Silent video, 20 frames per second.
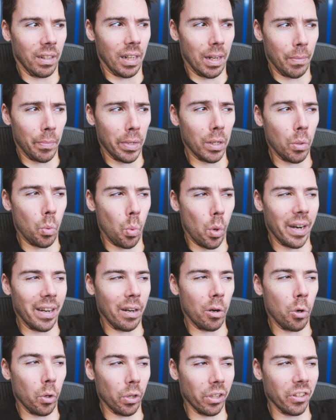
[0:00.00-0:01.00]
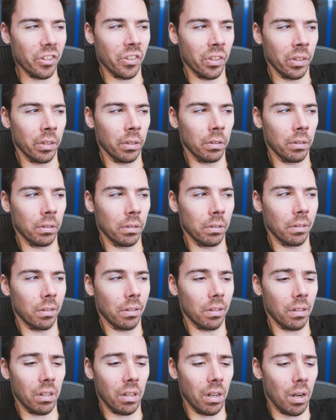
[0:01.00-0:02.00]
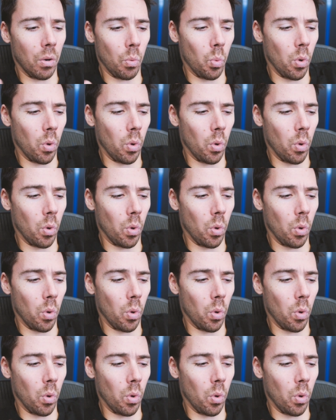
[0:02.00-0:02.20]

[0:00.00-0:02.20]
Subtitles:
I'm on a white horse. Not